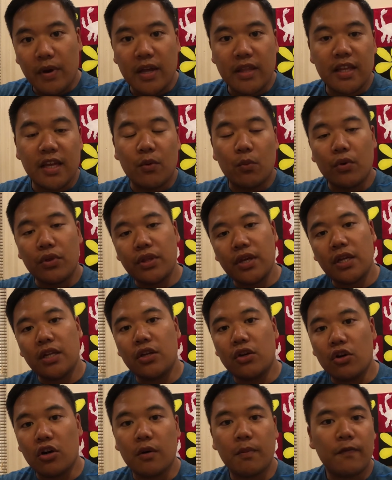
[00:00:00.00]
and then within
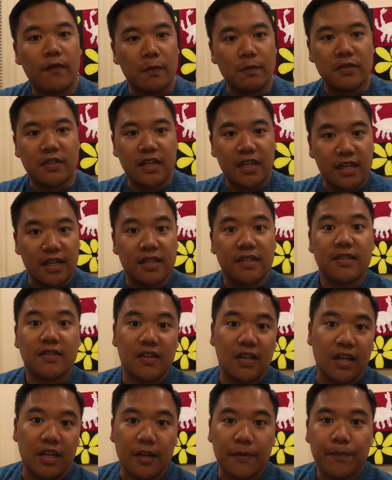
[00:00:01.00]
Europe from city to
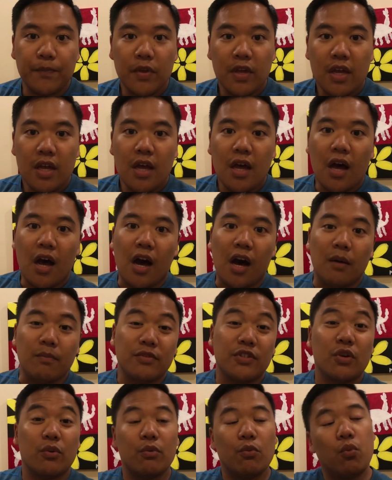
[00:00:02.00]
city.
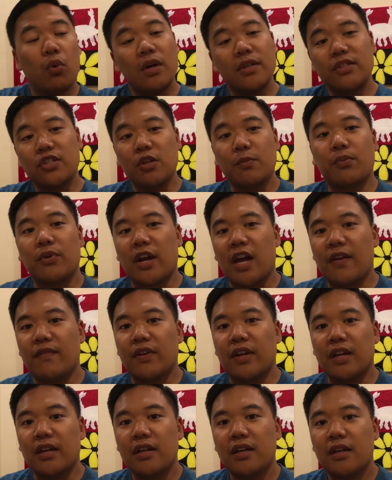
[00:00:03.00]
So it was super
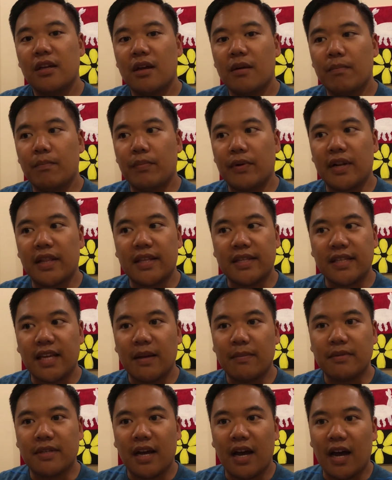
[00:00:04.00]
heavy, but at the
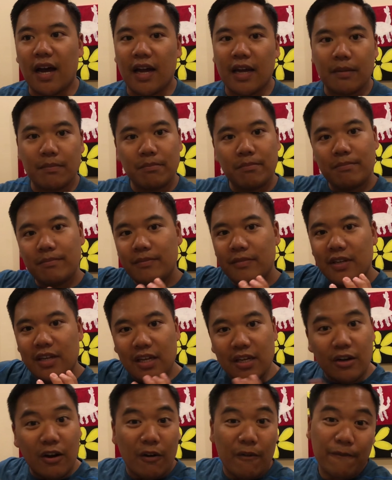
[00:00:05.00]
same time,
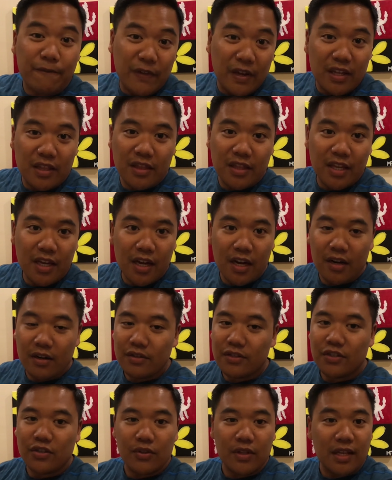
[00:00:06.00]
it all fit in there,
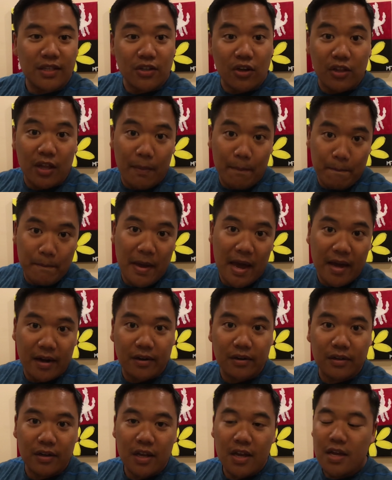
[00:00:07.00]
so that's all that
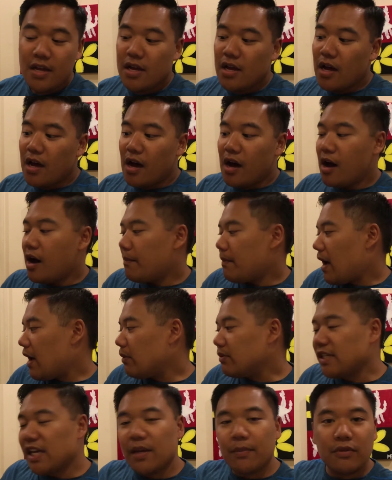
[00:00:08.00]
mattered. I
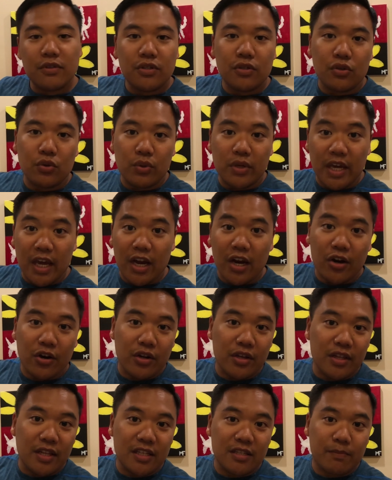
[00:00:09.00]
was able to
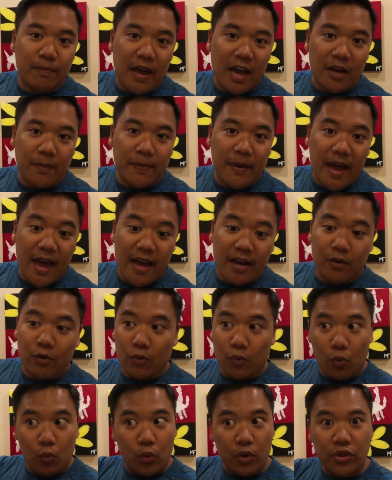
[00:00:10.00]
carry this
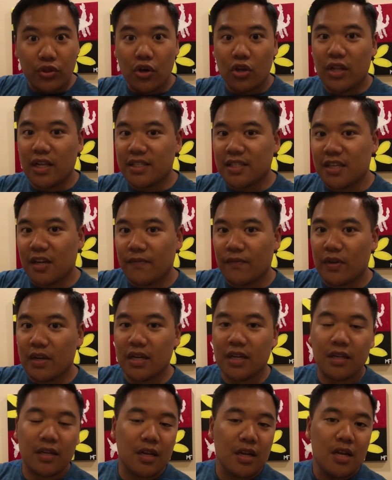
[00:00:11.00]
backpack with all that stuff in
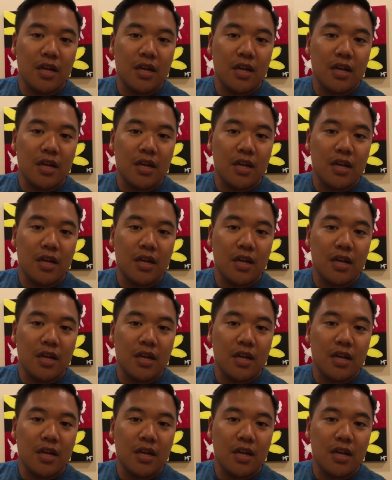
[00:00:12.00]
it